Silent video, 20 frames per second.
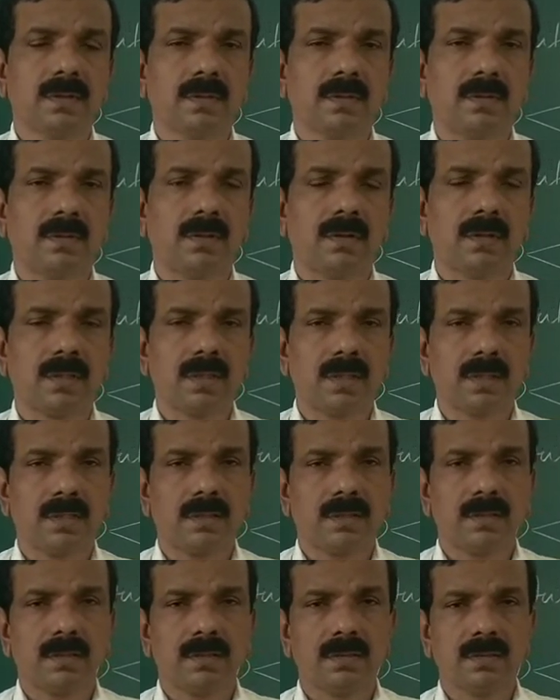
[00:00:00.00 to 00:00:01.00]

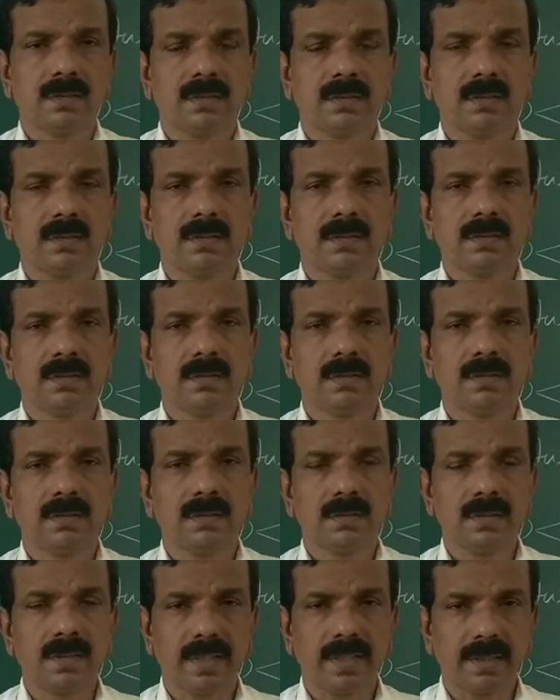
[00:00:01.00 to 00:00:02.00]
or
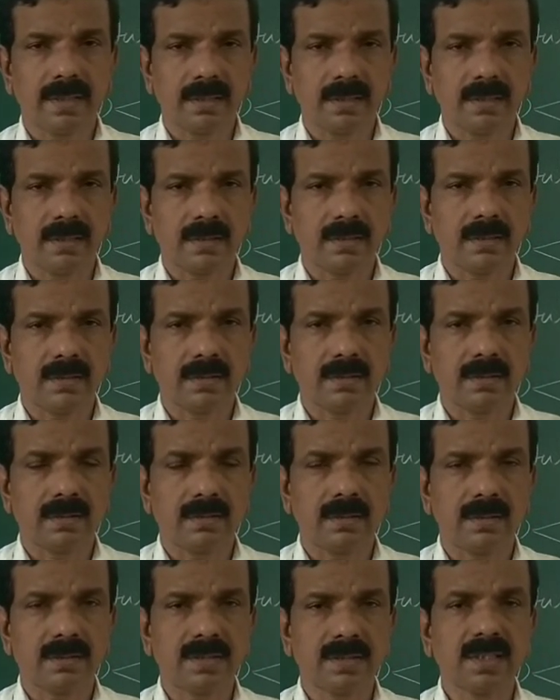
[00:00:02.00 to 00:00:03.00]

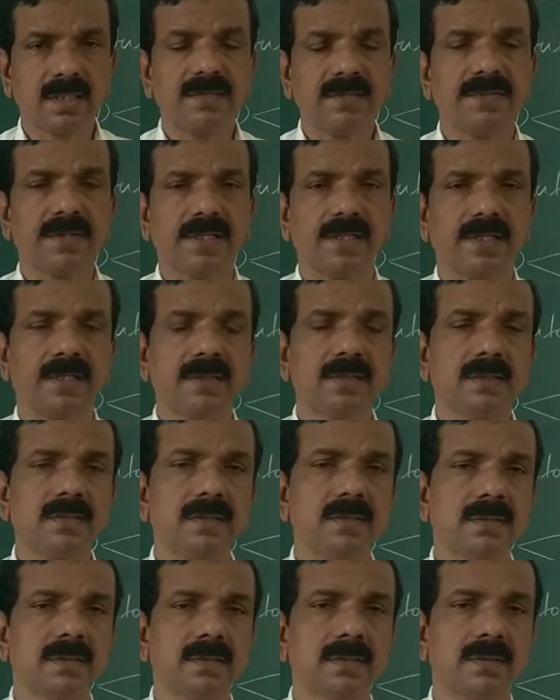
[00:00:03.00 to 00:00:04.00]
their
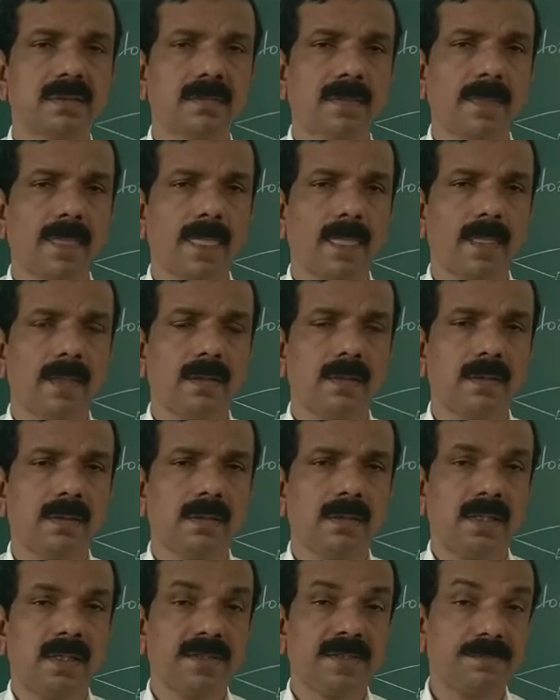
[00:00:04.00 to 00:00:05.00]
significance,
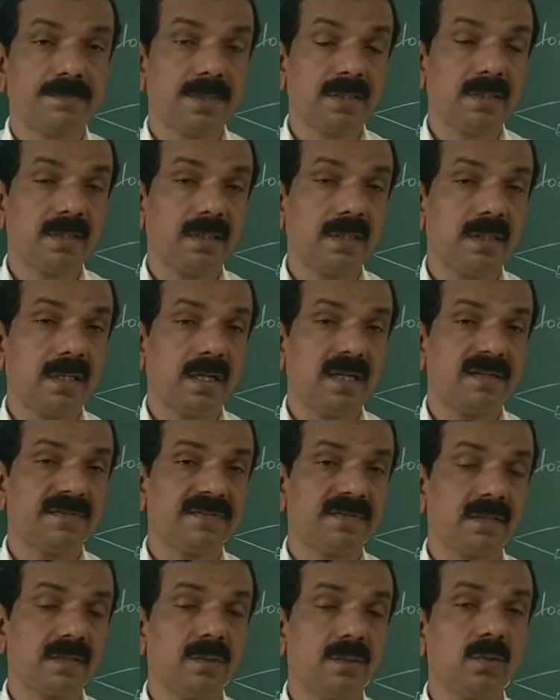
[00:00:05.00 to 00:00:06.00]
especially
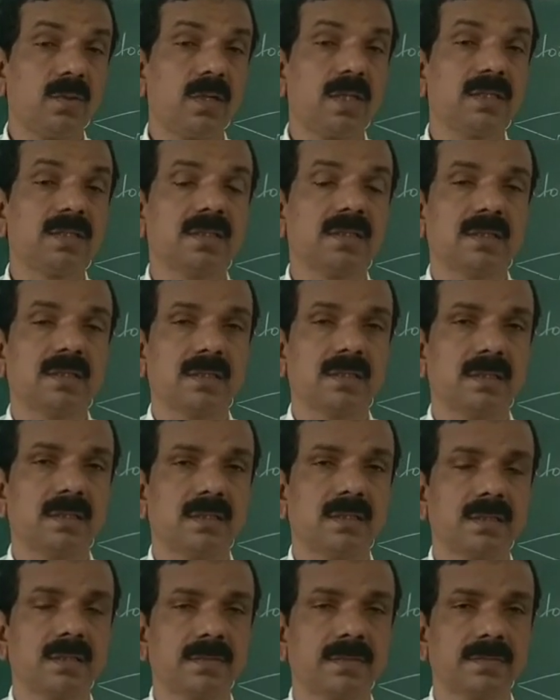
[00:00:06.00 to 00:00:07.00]
after Lucas
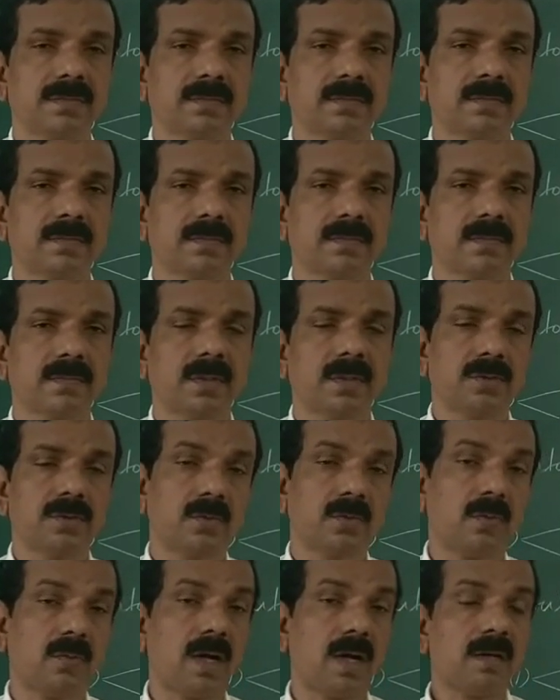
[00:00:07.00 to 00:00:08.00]
critique.
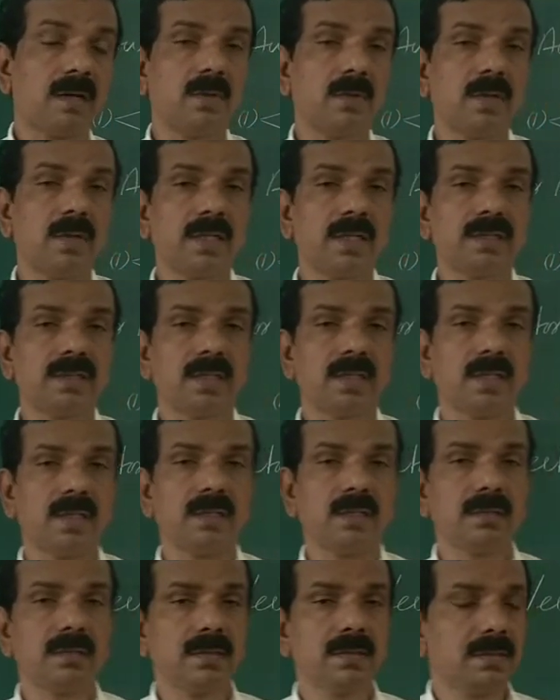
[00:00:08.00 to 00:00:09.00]
So VAR models
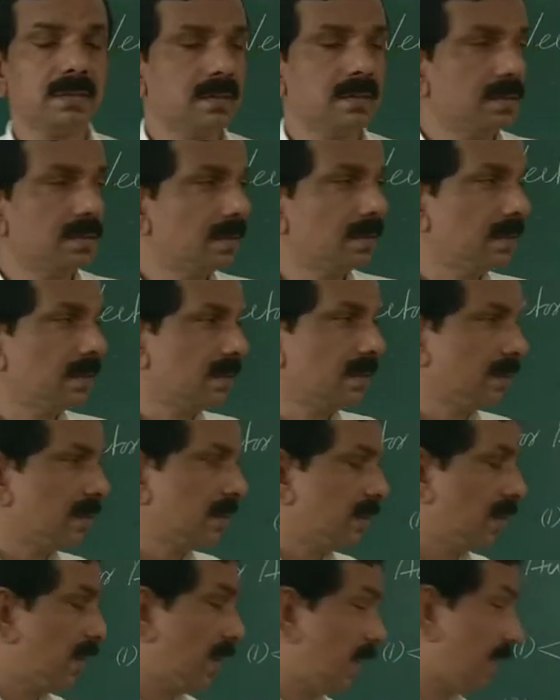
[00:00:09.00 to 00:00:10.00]
are
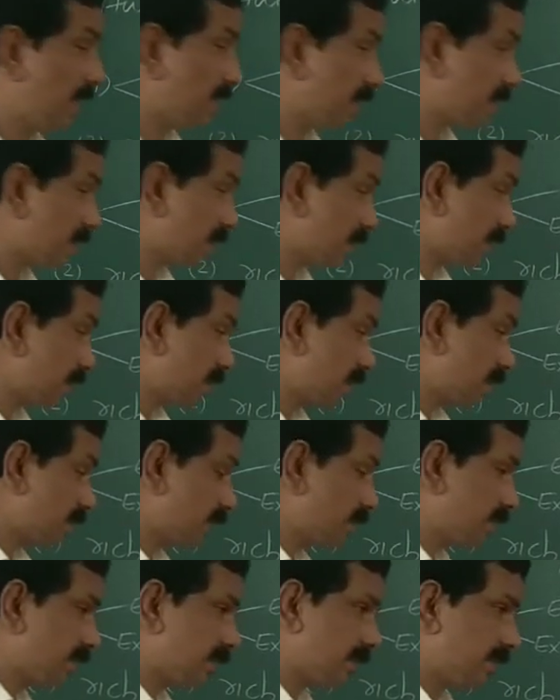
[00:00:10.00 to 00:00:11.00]

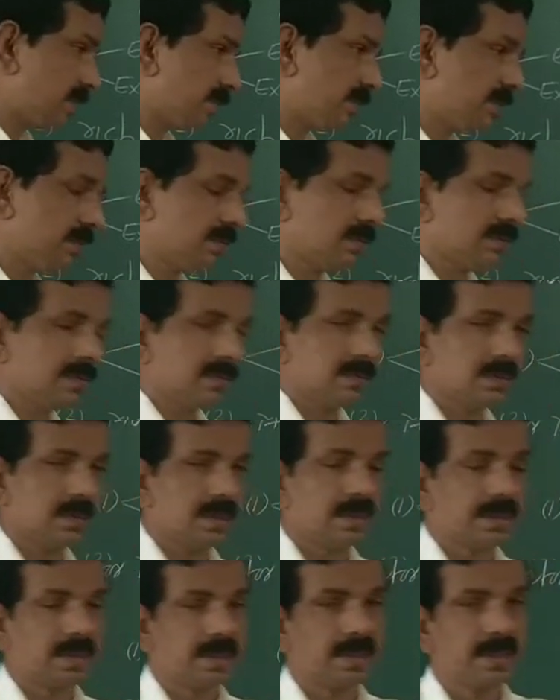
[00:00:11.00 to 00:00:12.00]
alternative to
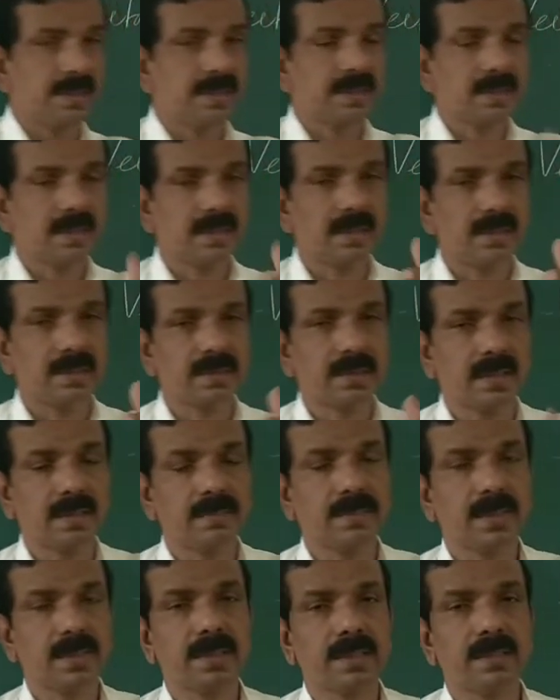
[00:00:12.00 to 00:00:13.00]
the traditional
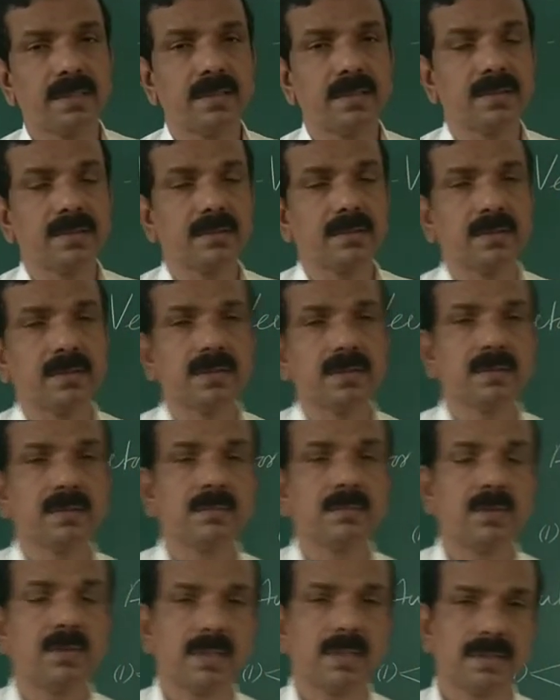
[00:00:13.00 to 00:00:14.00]
simultaneous equation
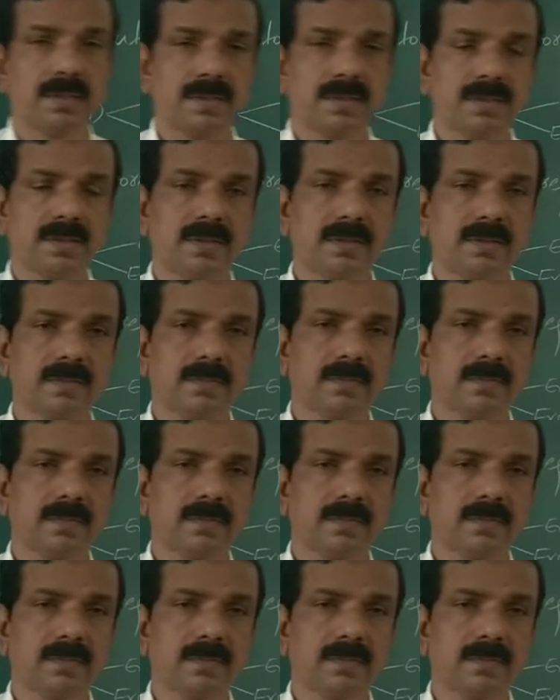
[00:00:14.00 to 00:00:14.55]
models.